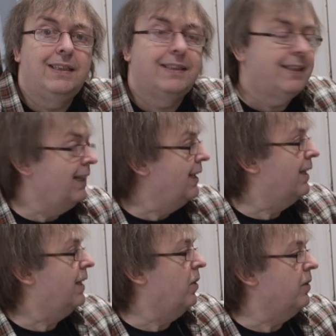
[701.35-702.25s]
It's
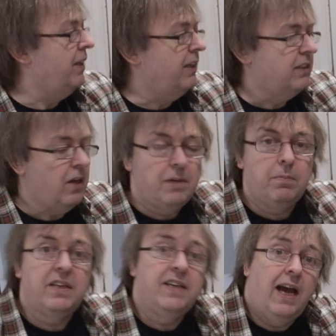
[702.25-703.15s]
still got the
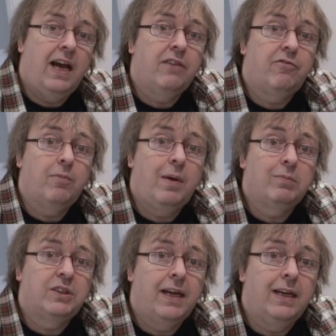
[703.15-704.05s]
assignment it had from
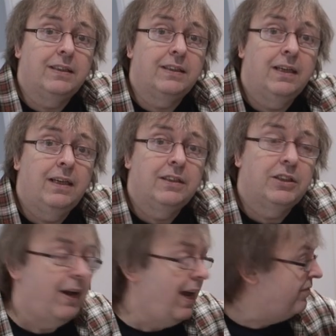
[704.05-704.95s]
upstairs.
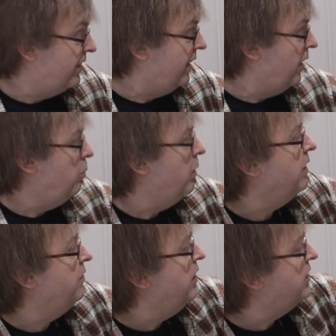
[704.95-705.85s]
So I have to go,
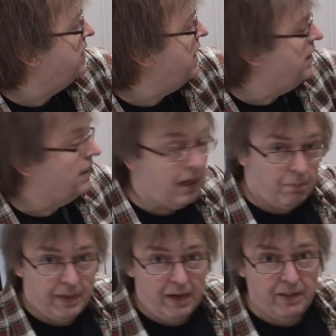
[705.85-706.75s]
when I first set this
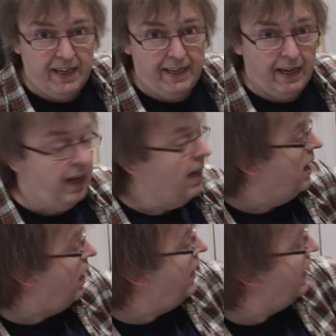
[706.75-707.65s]
up down here,
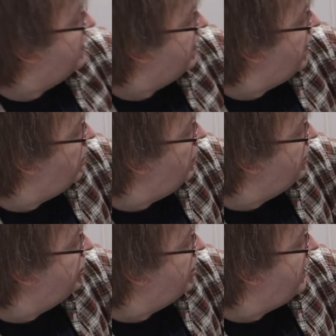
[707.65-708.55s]
I have to go
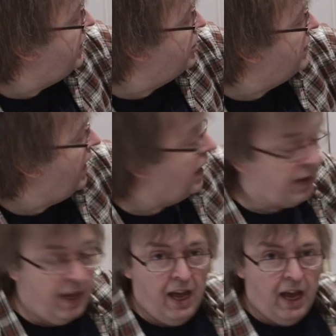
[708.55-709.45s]
and change that.